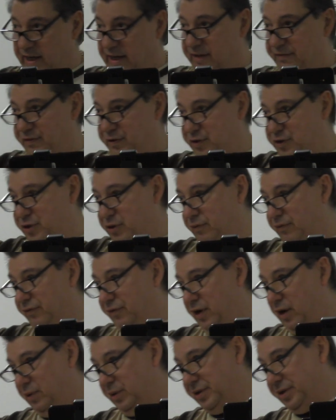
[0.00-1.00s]
And if you shoot
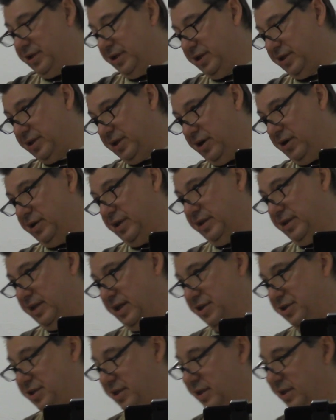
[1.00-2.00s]
forward to the third
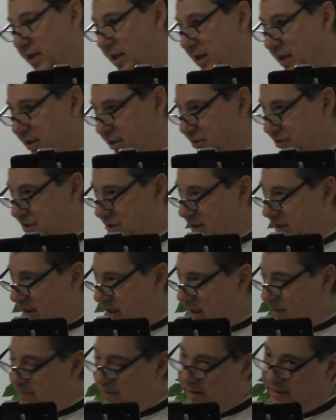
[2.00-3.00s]
edition, you'll see it
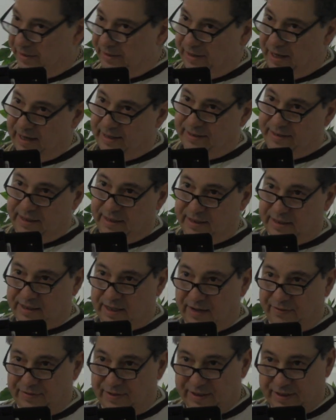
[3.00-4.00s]
came out in
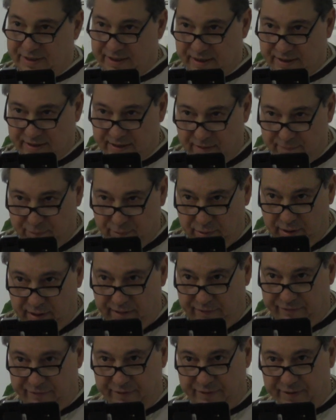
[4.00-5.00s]
1976, I
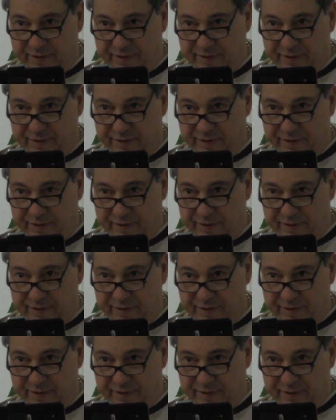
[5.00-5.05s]
believe.